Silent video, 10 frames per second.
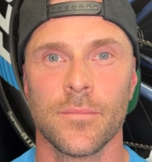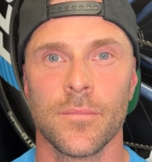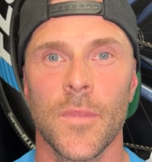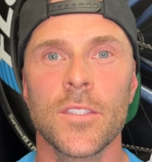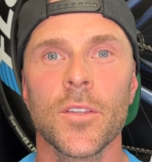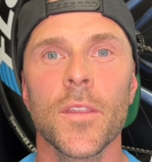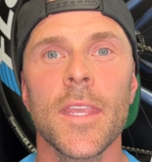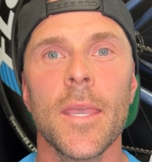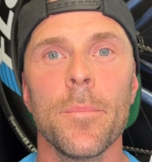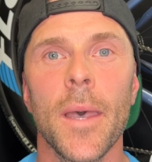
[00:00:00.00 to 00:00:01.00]
Let's look at
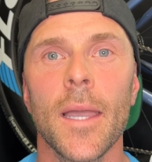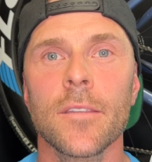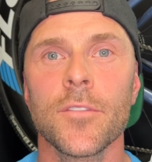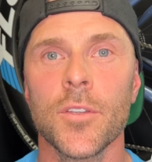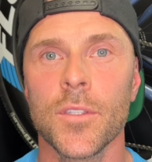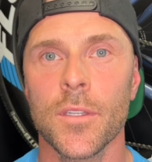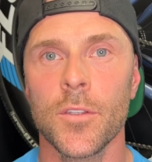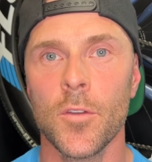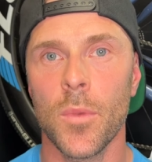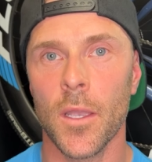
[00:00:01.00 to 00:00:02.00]
the impact of choosing a
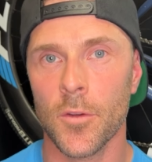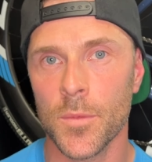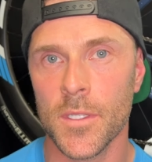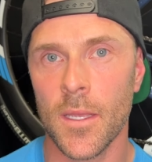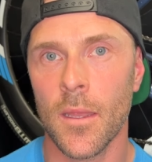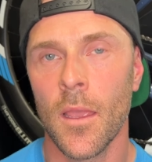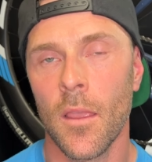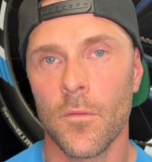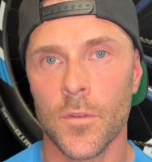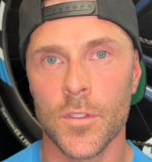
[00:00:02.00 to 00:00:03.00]
2x group set
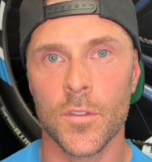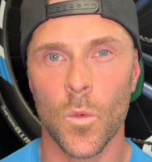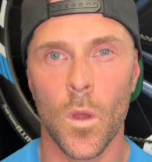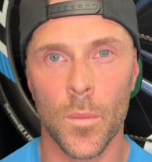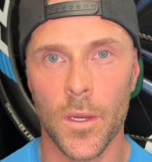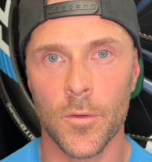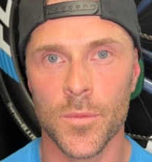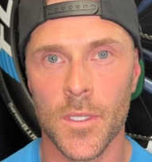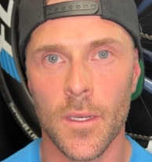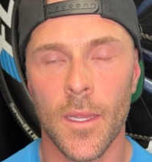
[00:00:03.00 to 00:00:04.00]
versus a 1x group
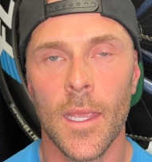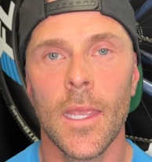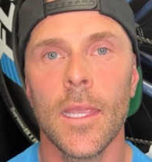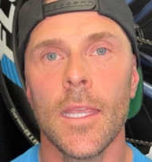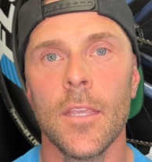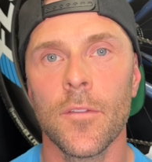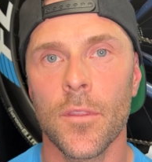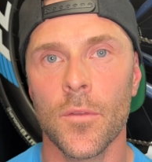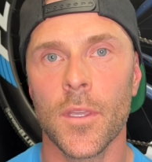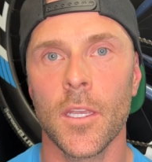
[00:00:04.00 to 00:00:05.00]
set. Even
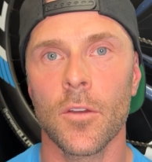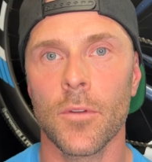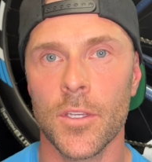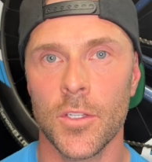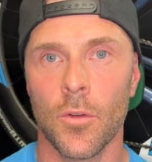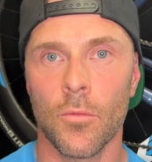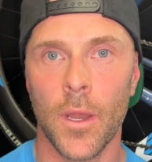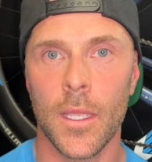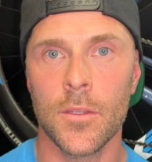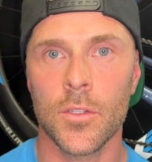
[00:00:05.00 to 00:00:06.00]
though the gear ratio
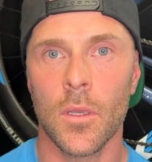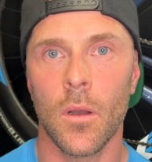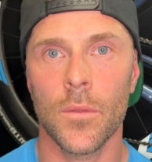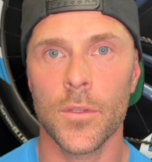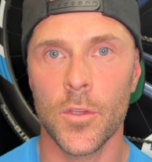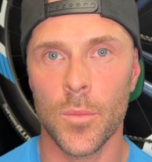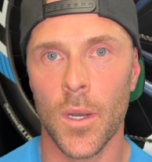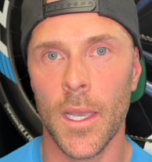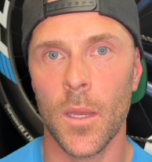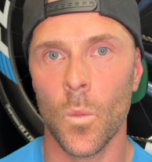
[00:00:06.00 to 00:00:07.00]
range on the
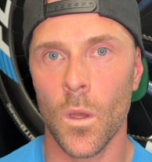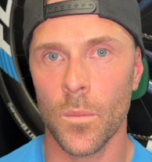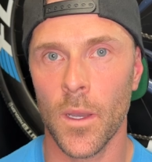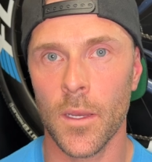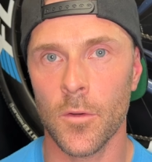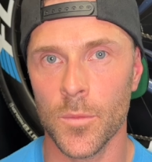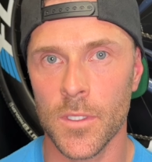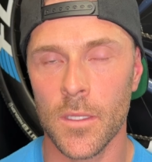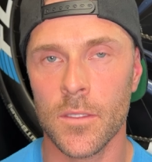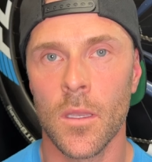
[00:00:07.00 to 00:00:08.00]
2x and 1x group
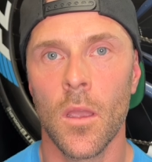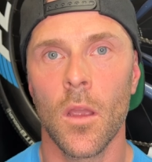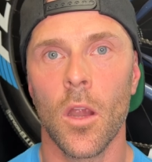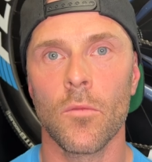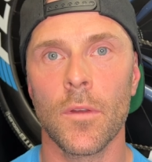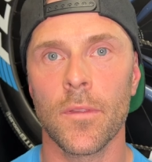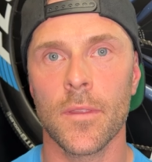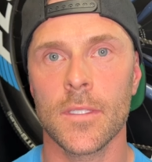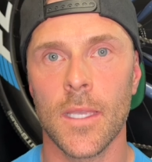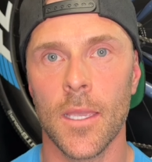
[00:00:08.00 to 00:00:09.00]
sets are roughly
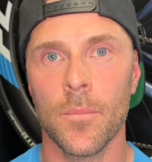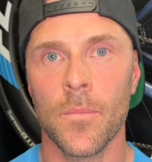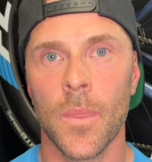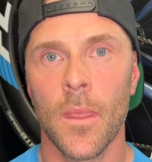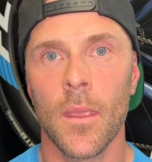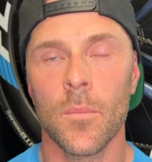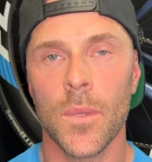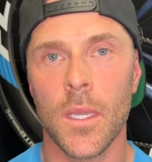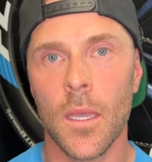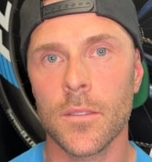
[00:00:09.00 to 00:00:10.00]
the same,
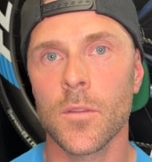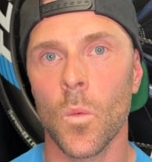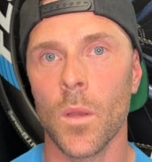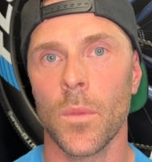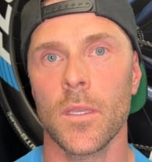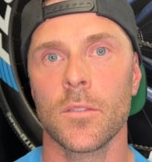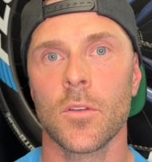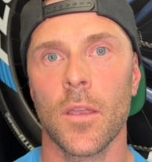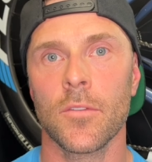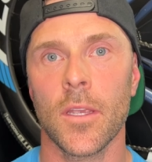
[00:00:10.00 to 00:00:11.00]
because the 1x
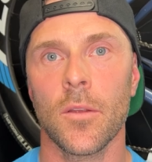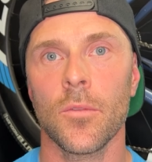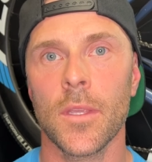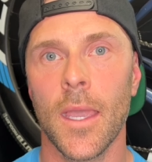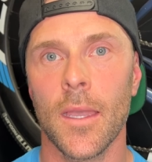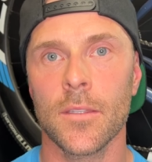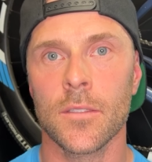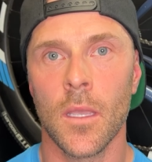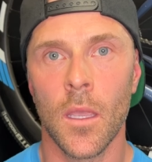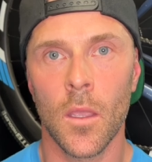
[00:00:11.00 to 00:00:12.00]
drivetrain only has
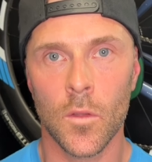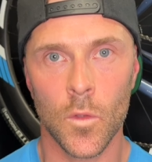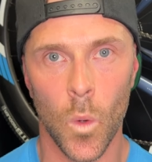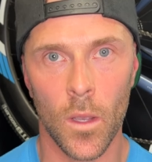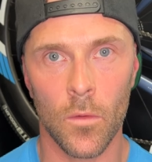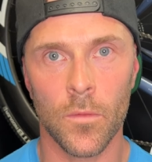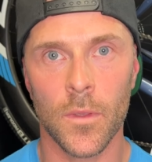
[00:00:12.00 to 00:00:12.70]
12